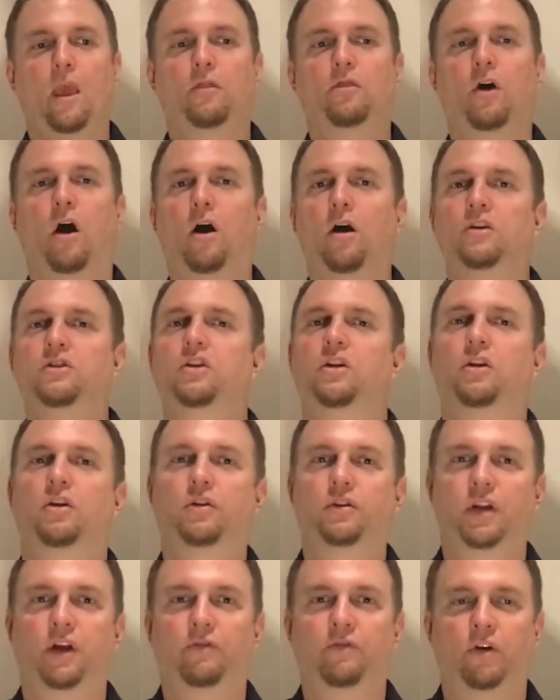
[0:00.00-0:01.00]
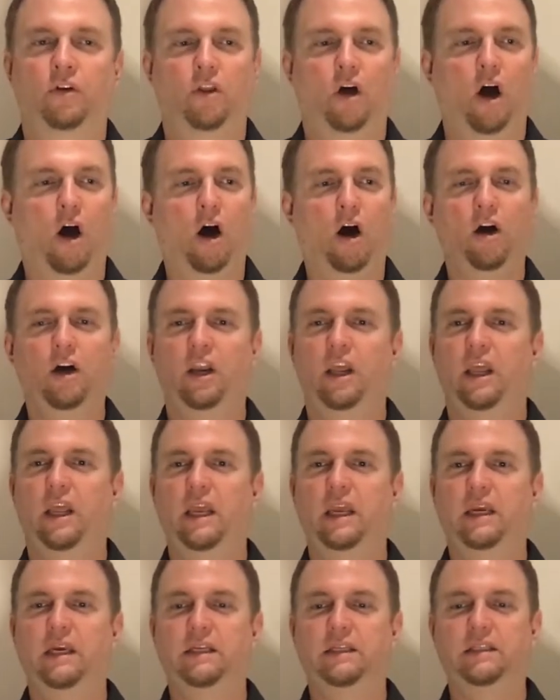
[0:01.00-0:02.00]
The heart's a little different. The heart
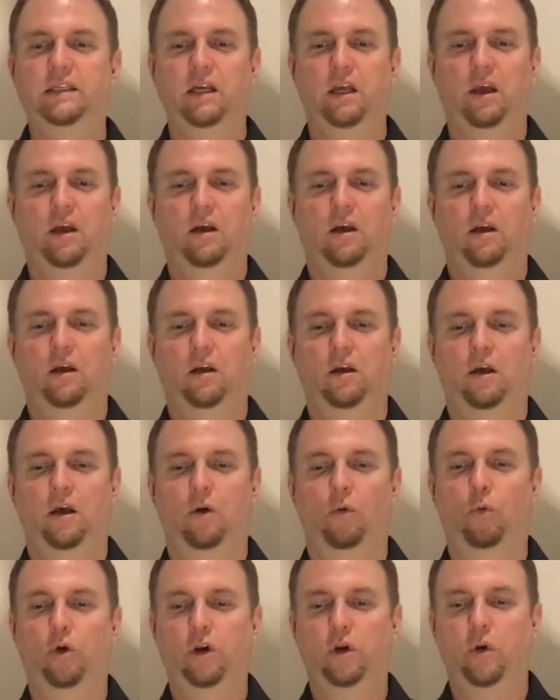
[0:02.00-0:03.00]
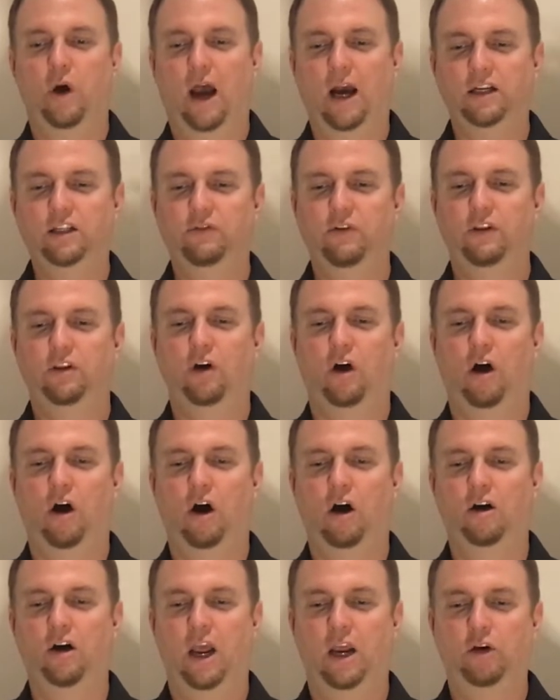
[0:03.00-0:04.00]
is, when you activate the
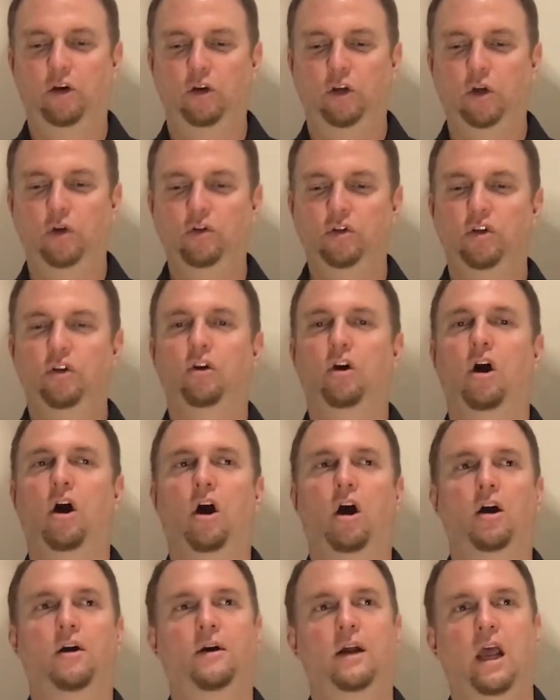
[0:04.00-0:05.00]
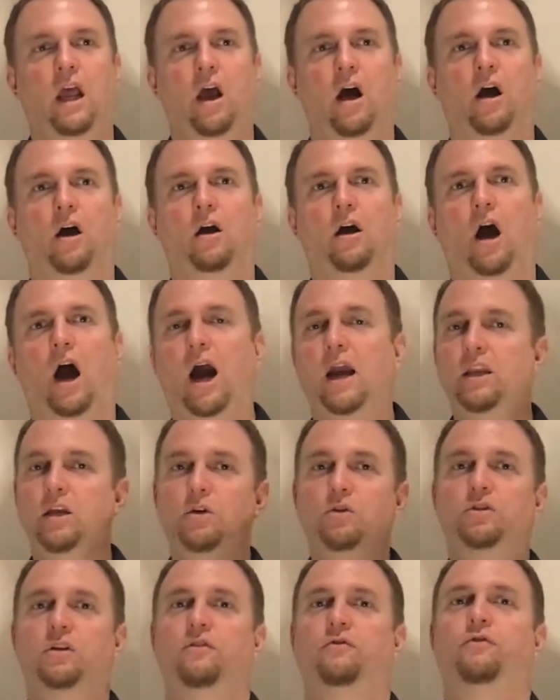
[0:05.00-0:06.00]
heart and you're using your heart, I
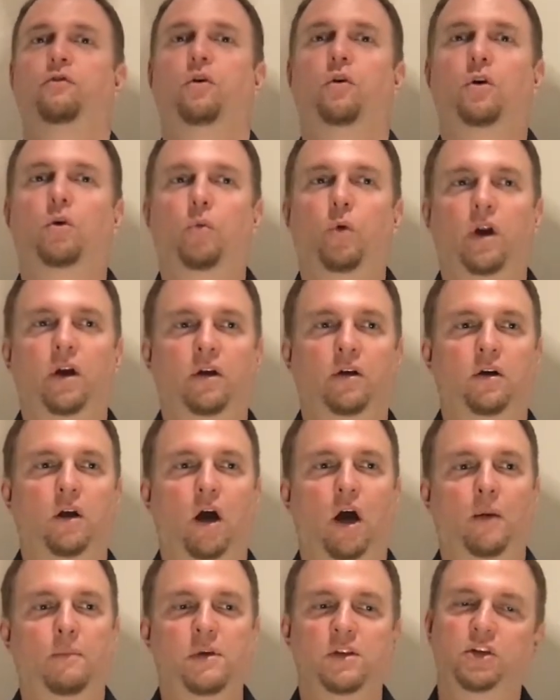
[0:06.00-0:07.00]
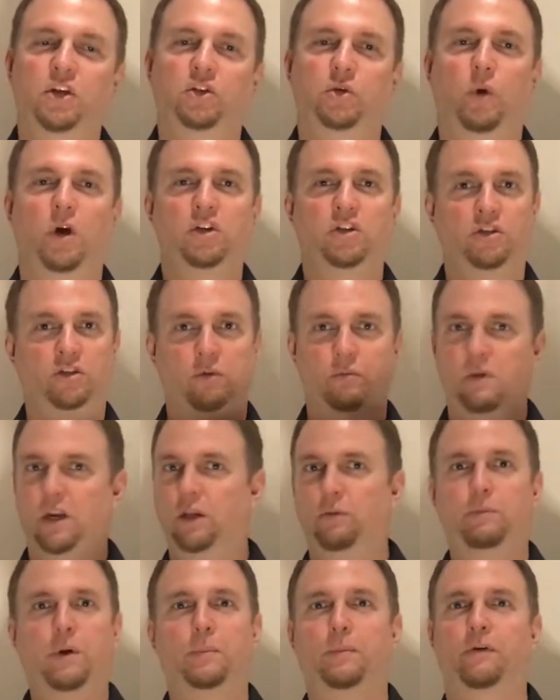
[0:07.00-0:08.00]
use it for when I'm in situations of
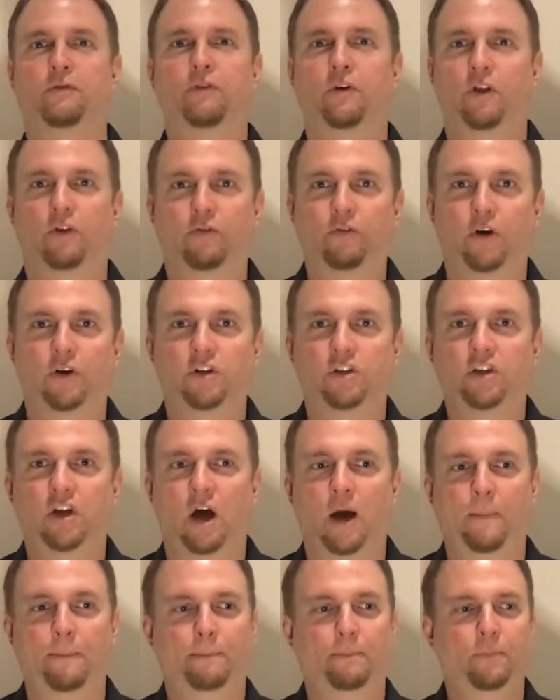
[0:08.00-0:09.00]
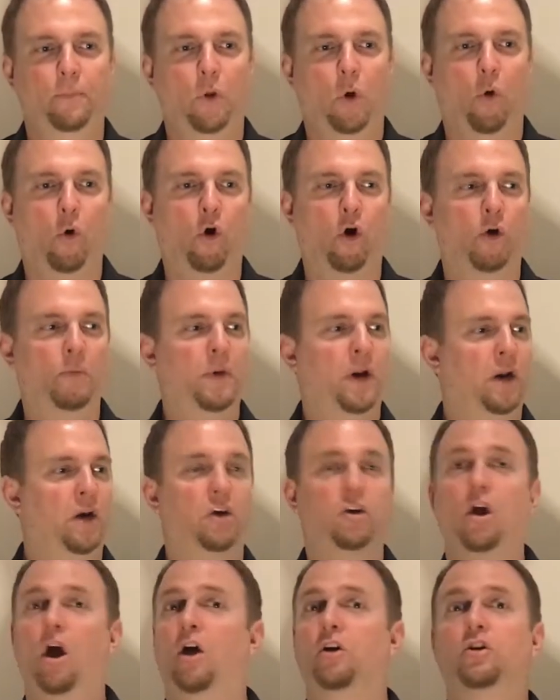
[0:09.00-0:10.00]
meeting people for the first time, or I'm in
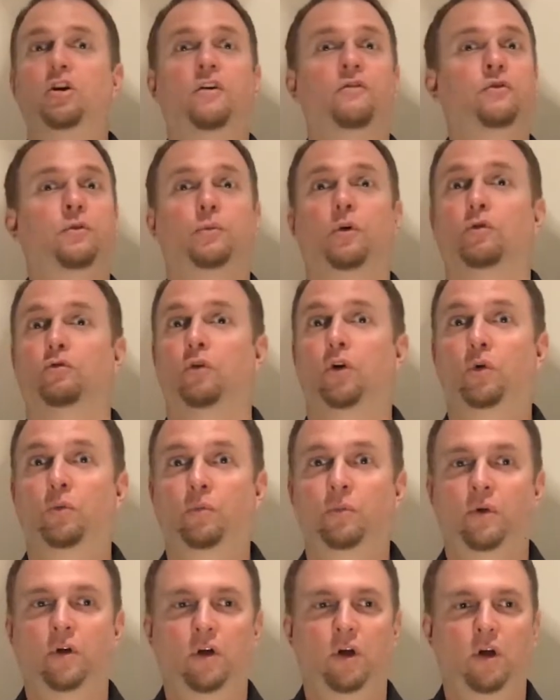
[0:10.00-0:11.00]
an uncomfortable room